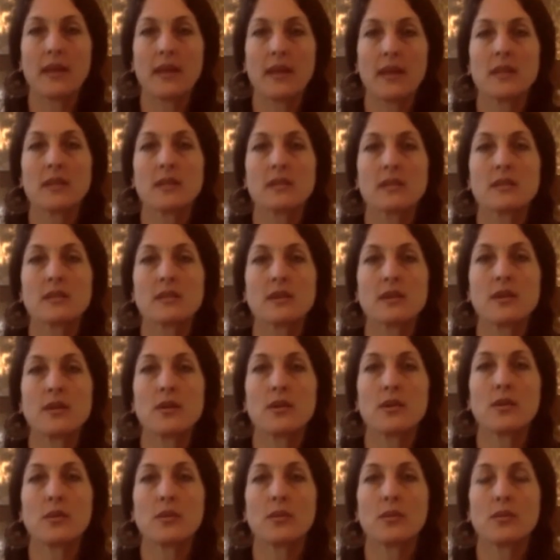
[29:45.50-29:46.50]

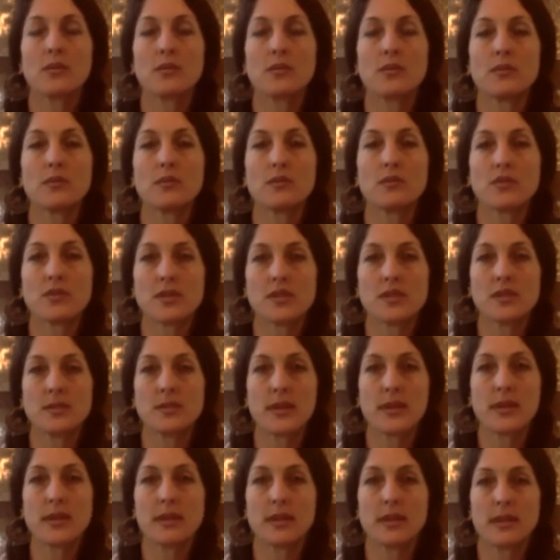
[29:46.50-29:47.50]
So just
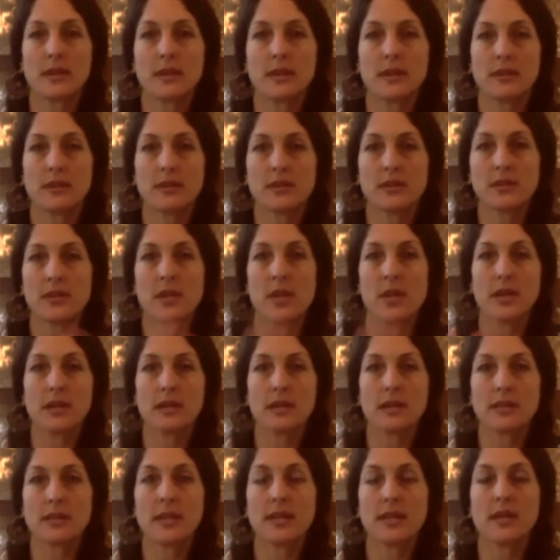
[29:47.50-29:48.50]
right there, there's a lot
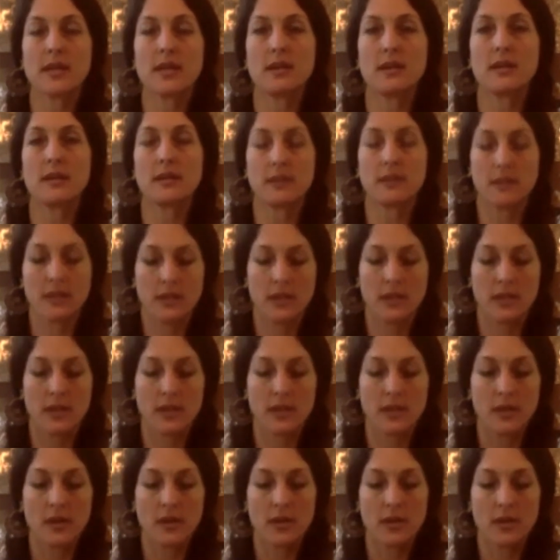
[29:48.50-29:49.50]
to take on.
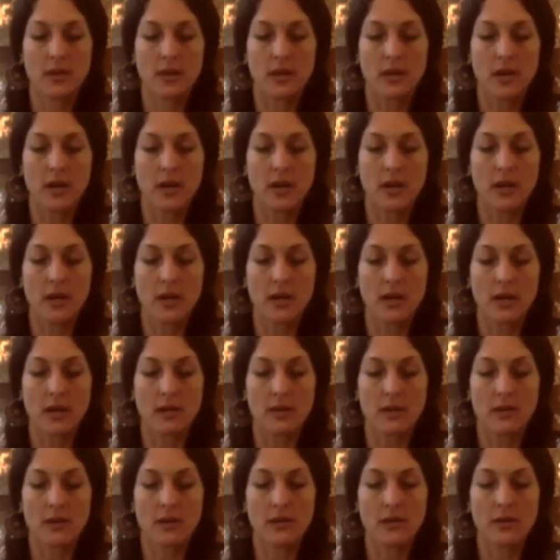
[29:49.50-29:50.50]
the
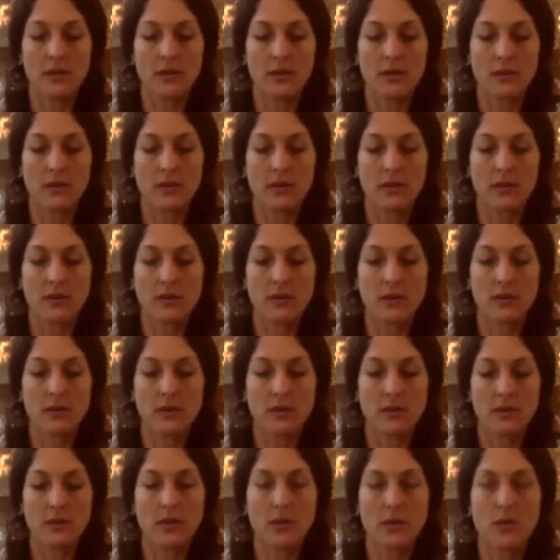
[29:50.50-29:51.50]

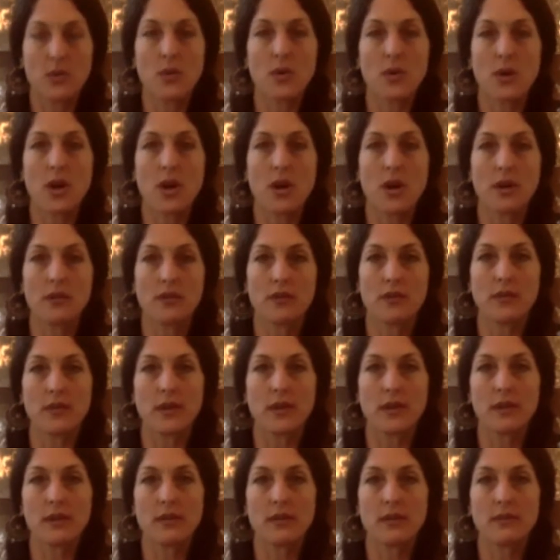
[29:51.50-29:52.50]
choreography,